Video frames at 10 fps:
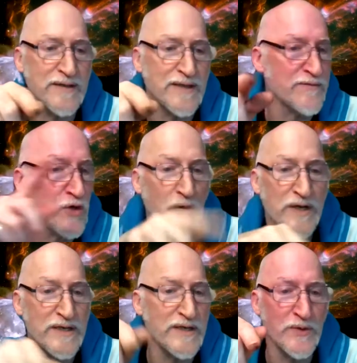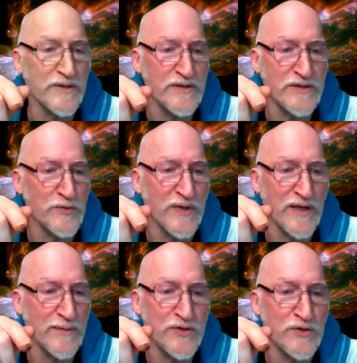They have no idea what this new
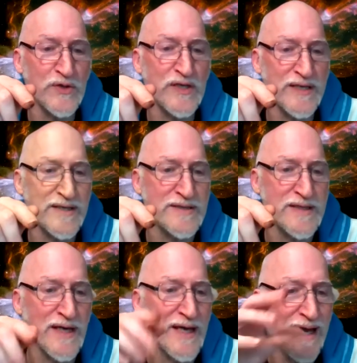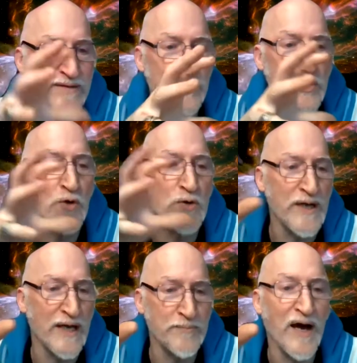paradigm toolkit is, and they don't
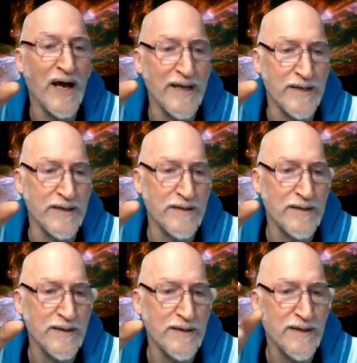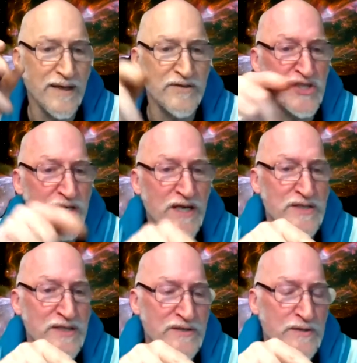get buy in, and she
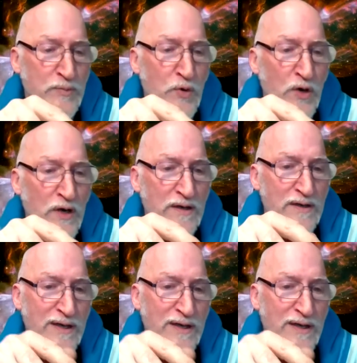doesn't get support.